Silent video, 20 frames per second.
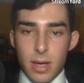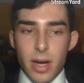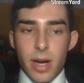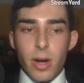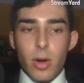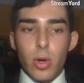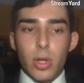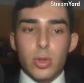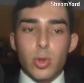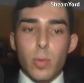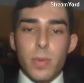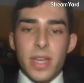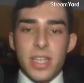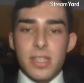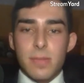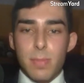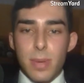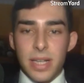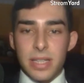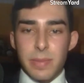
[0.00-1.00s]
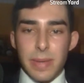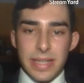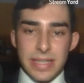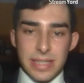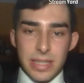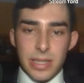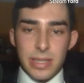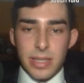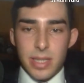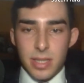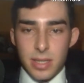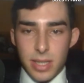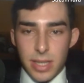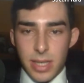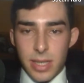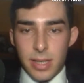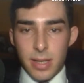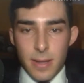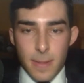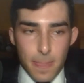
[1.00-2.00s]
are going to be explained by changes
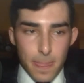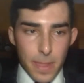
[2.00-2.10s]
in